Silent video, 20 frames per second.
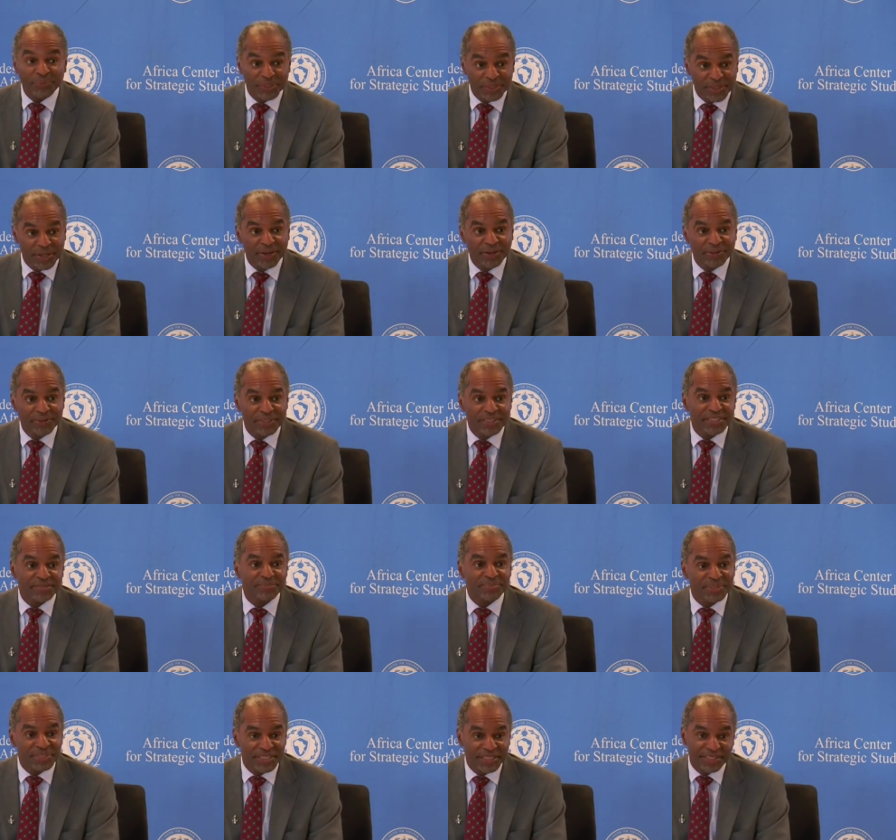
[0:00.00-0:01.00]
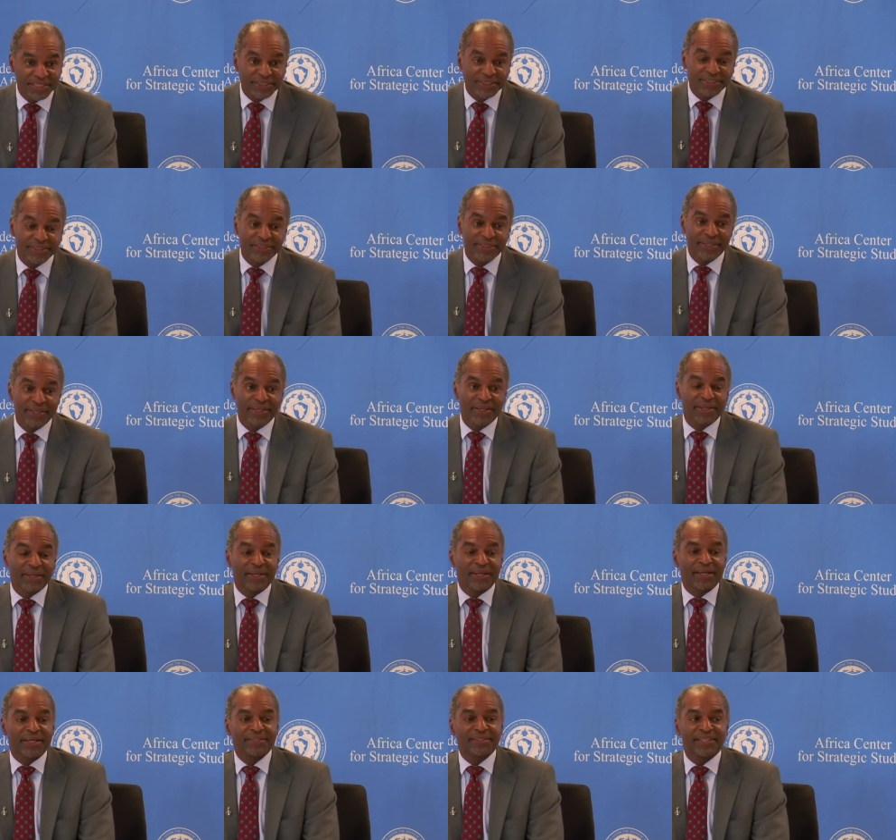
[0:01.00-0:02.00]
with Congress in particular,
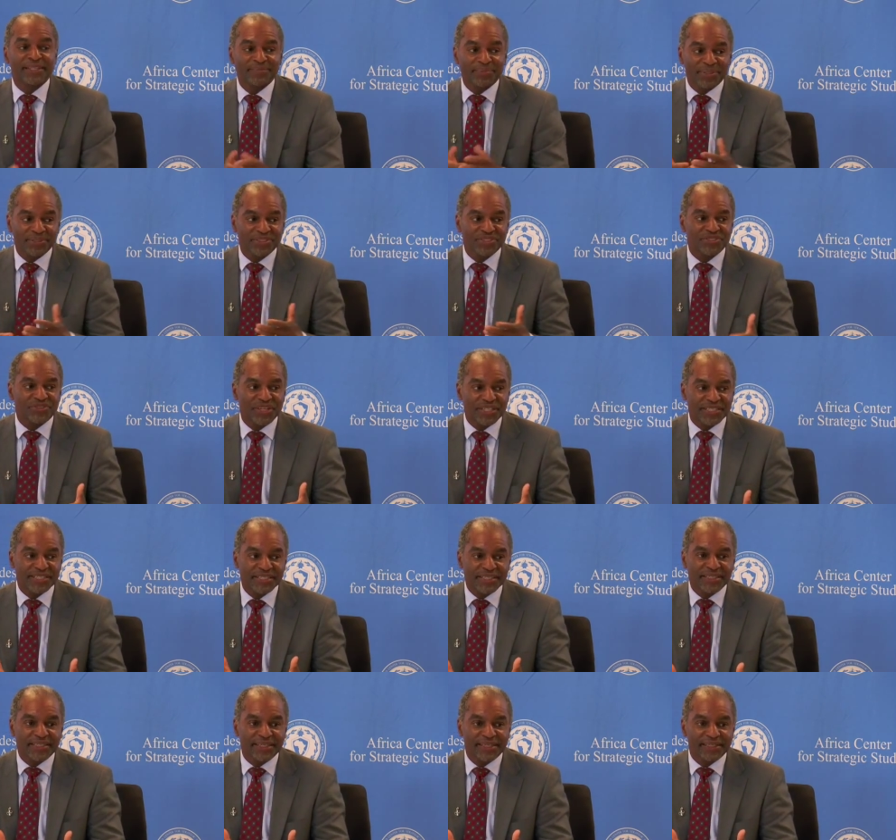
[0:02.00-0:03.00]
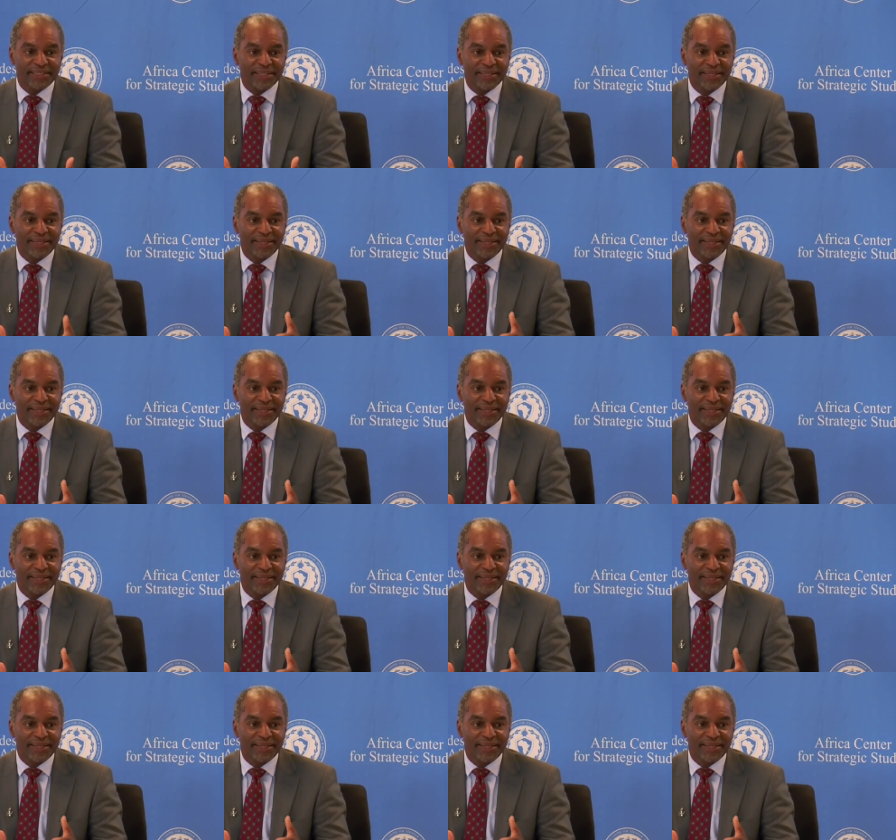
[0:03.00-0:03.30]
and keep on stressing that